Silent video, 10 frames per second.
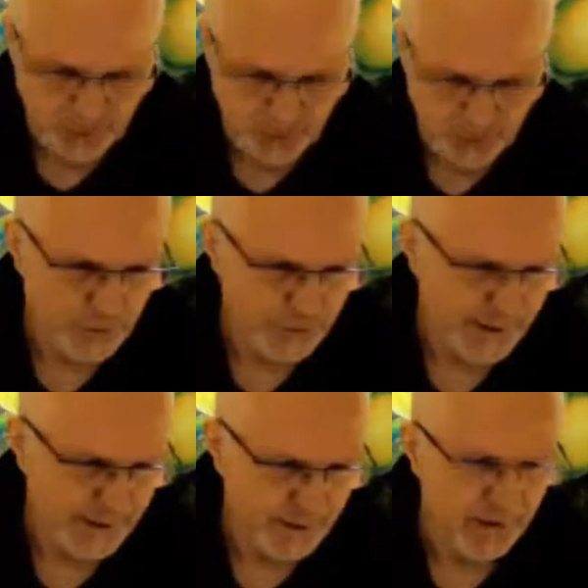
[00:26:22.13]
and resource
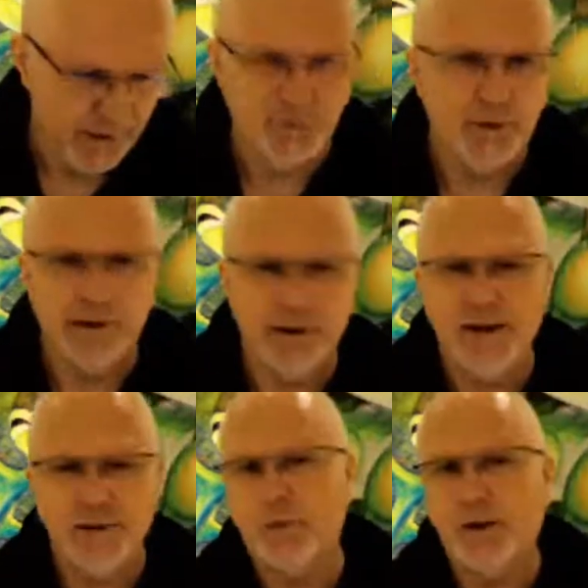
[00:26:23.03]
anchor. Everybody
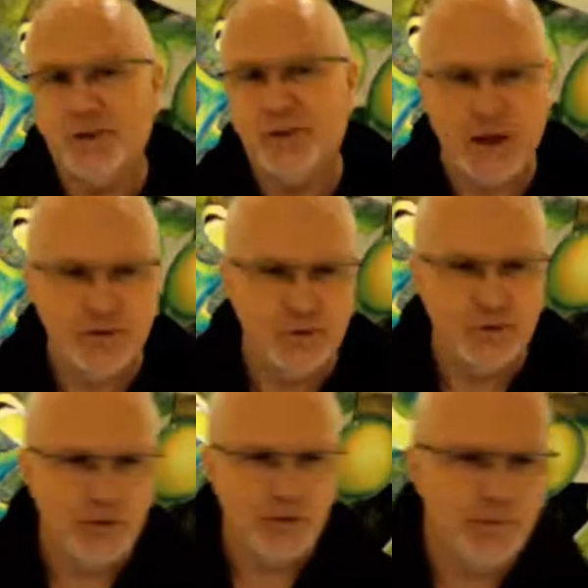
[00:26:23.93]
has one, has
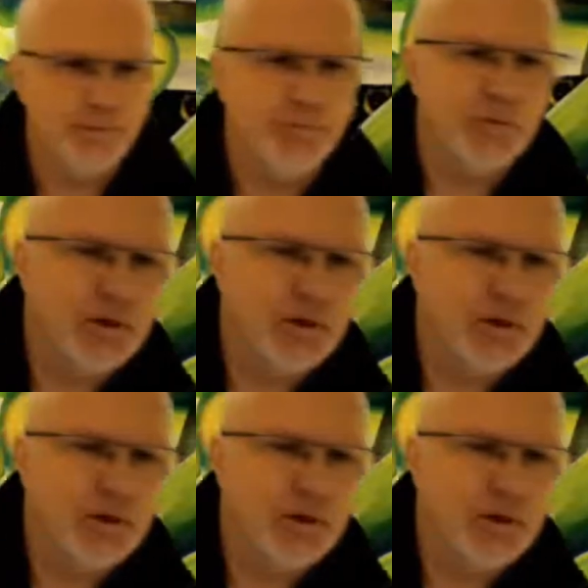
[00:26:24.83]
thousands of them.